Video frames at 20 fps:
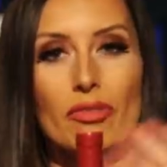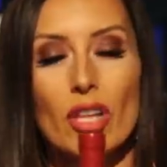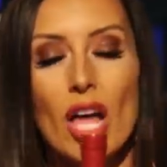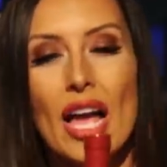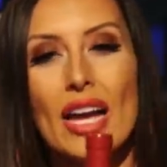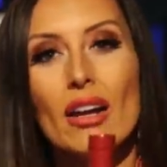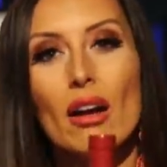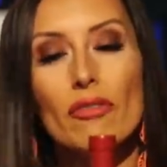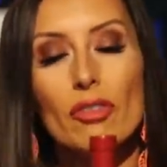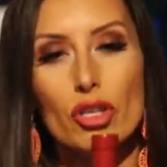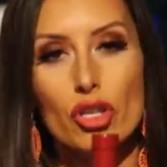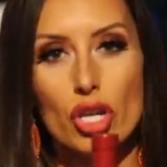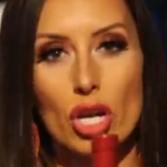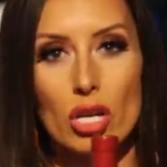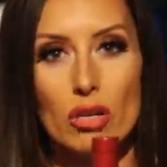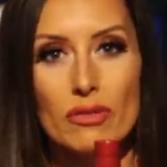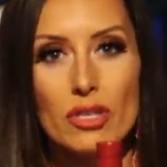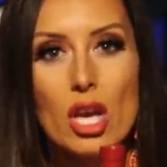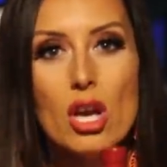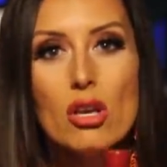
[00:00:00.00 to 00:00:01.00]
flying off the
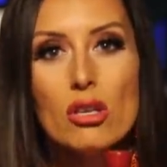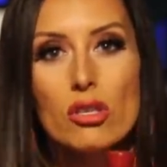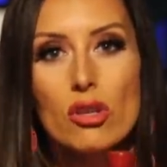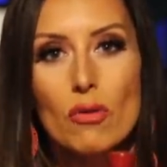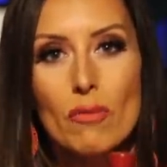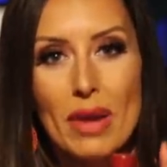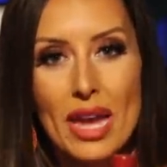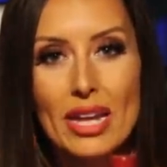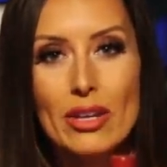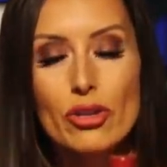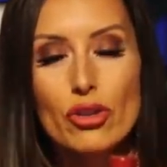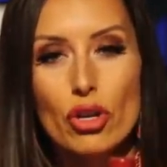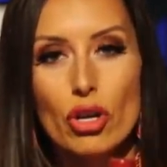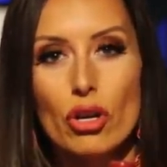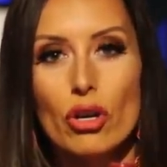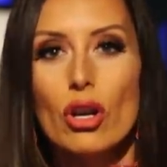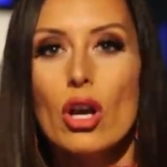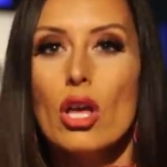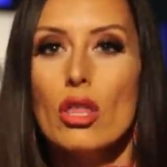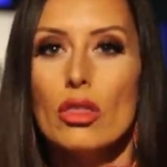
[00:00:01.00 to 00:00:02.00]
shelves, so make
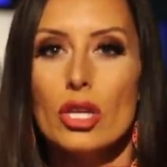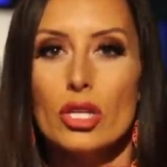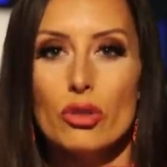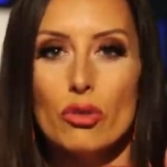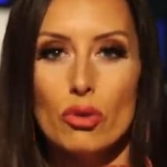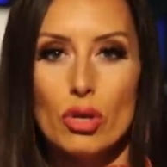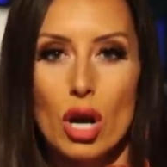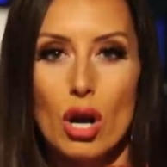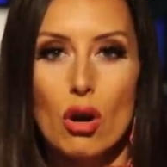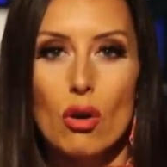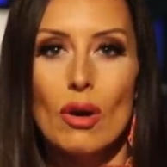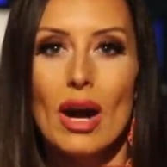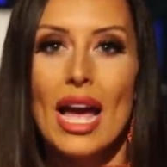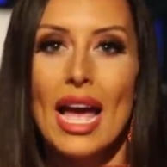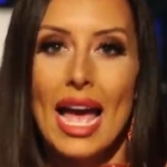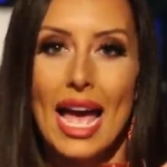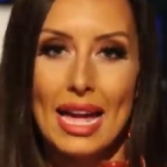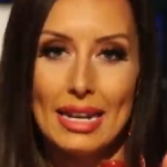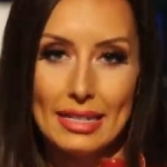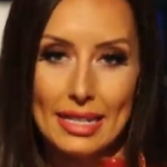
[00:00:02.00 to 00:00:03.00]
sure that you go
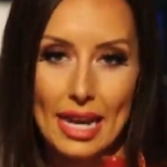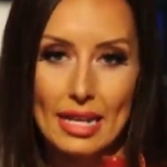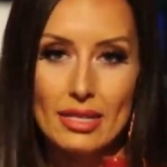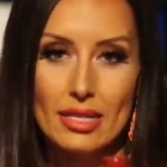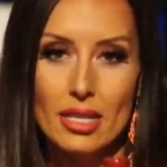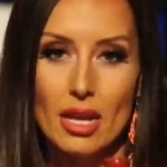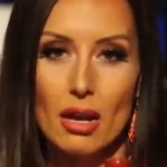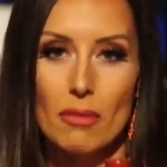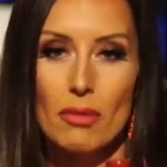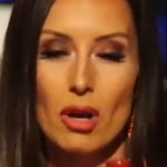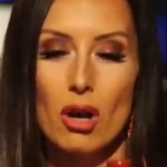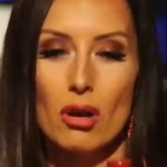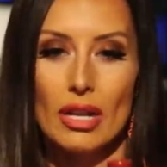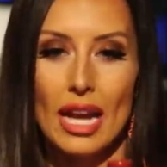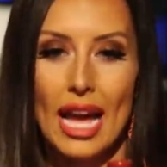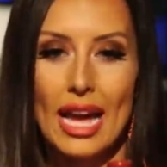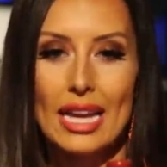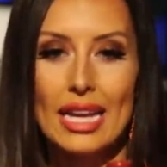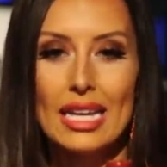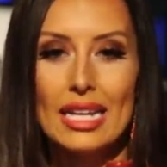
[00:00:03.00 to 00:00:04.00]
and get some, okay?